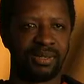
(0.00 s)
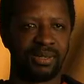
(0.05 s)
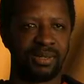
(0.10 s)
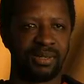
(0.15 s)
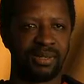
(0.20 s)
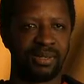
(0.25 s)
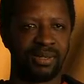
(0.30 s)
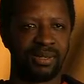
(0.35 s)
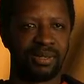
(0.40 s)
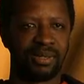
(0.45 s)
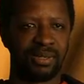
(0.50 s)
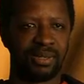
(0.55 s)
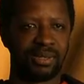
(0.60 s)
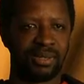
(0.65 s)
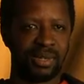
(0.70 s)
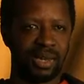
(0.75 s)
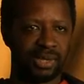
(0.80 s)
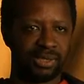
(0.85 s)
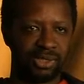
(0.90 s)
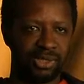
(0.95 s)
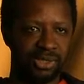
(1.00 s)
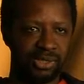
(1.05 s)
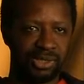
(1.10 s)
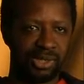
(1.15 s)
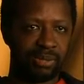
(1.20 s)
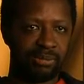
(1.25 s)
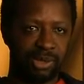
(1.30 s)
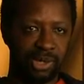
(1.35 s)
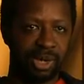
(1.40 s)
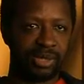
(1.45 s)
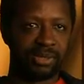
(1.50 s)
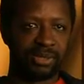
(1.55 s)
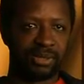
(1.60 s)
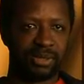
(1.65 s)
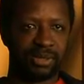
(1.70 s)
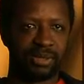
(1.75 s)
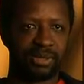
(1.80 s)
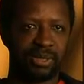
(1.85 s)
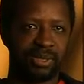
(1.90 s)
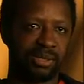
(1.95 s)
a conscientious
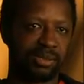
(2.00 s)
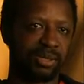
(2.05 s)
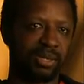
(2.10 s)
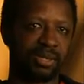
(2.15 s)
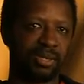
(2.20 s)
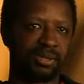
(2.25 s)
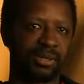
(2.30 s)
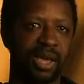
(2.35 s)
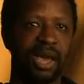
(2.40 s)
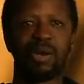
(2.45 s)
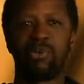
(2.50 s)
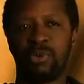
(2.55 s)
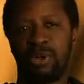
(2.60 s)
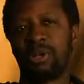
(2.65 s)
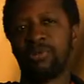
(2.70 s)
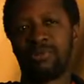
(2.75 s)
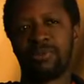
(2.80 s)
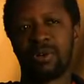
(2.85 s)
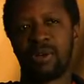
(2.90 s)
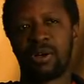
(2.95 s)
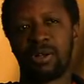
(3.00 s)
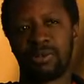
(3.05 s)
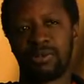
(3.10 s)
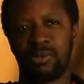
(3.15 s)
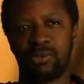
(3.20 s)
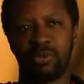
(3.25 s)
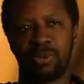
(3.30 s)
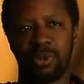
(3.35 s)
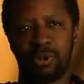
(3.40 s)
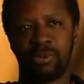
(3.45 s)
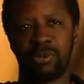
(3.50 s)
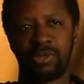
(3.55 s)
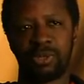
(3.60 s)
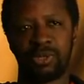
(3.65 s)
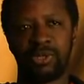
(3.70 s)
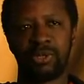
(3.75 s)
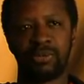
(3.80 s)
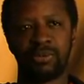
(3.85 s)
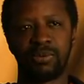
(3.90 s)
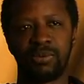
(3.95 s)
objector, is because I would have fought in World War
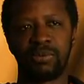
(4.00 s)
II.